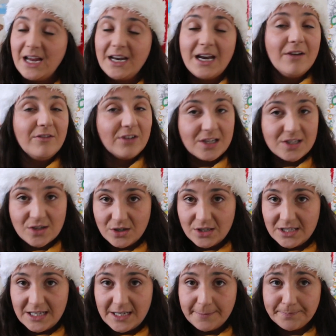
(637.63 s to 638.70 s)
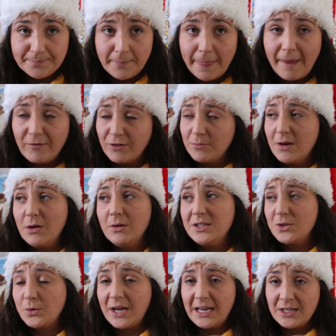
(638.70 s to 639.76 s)
and every Sunday from now
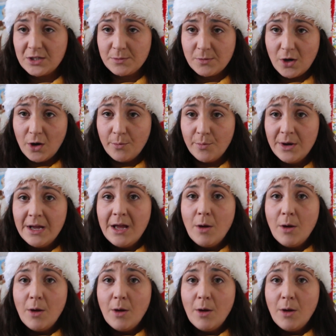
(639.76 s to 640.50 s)
until Kingdom Come,